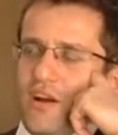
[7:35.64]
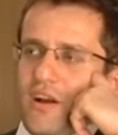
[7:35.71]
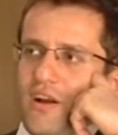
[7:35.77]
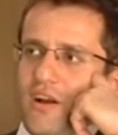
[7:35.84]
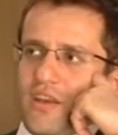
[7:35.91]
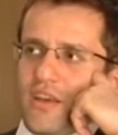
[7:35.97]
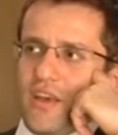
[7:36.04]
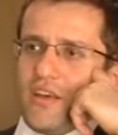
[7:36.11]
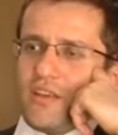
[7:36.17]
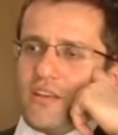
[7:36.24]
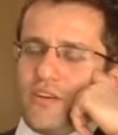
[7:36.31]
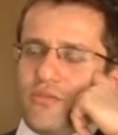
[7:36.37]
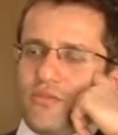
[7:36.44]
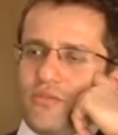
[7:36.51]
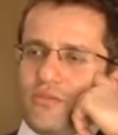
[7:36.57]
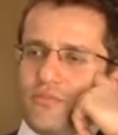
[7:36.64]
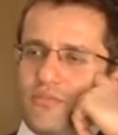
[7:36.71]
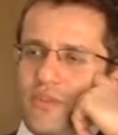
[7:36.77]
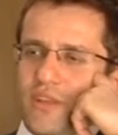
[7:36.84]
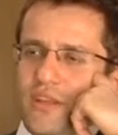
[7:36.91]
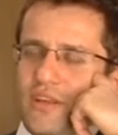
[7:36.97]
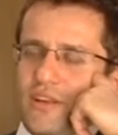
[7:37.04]
I can go on
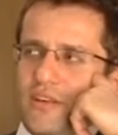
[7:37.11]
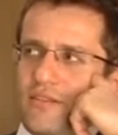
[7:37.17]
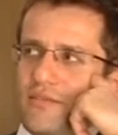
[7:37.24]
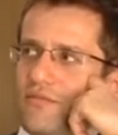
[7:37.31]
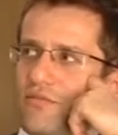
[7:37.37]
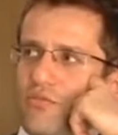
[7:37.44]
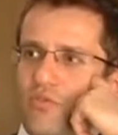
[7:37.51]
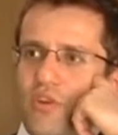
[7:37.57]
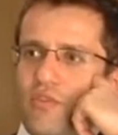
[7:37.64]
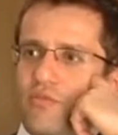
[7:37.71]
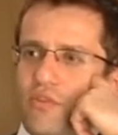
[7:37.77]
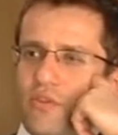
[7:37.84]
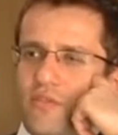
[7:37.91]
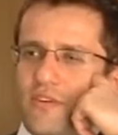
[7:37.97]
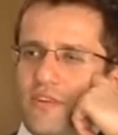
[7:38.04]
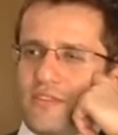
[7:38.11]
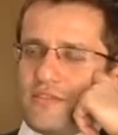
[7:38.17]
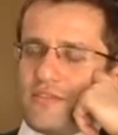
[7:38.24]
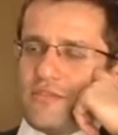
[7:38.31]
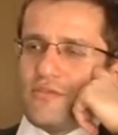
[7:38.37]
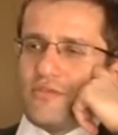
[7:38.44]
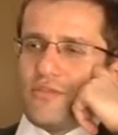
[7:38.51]
playing 3-4
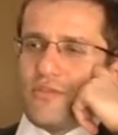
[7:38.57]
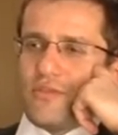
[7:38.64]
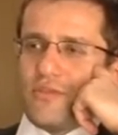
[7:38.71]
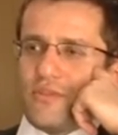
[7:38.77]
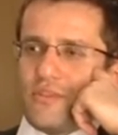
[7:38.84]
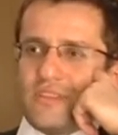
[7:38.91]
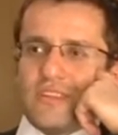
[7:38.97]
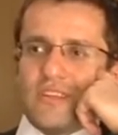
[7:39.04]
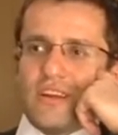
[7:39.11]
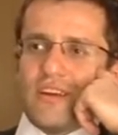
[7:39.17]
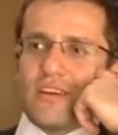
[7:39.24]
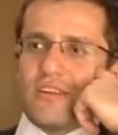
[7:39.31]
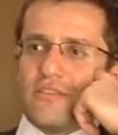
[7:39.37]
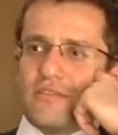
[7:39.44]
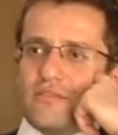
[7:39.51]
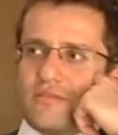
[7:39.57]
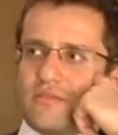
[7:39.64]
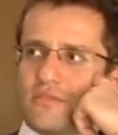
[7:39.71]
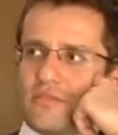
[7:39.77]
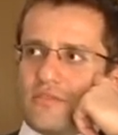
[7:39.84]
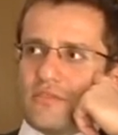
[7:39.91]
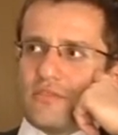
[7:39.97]
events in a row, and then I can
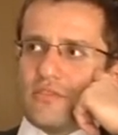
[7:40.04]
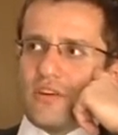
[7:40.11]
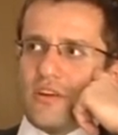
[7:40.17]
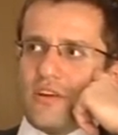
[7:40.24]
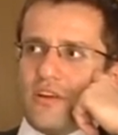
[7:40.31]
just